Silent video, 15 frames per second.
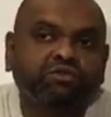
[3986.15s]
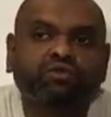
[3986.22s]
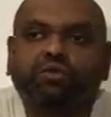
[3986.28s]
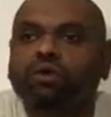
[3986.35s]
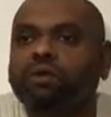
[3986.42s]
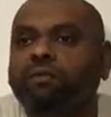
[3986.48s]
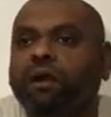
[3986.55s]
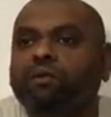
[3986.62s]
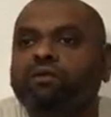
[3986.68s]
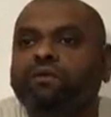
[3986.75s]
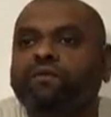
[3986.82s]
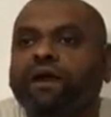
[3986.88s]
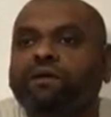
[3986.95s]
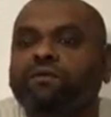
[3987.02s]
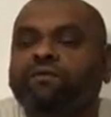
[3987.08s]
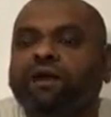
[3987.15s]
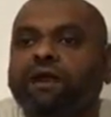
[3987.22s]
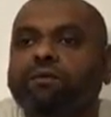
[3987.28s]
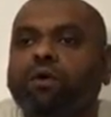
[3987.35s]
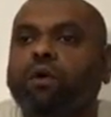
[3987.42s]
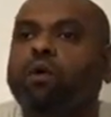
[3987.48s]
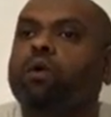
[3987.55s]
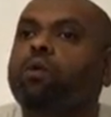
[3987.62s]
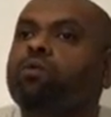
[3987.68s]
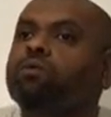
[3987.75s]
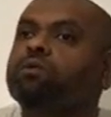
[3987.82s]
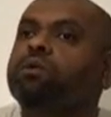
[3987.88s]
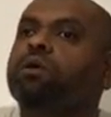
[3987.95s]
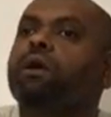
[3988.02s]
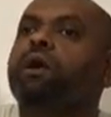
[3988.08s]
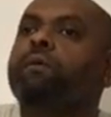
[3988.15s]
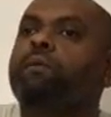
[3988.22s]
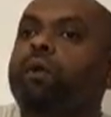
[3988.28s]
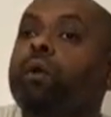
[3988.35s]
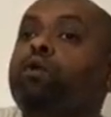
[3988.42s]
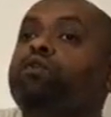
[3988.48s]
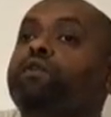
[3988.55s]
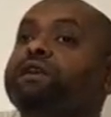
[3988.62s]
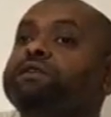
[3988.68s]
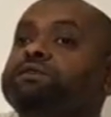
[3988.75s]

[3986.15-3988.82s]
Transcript: £2 if I go home, ordering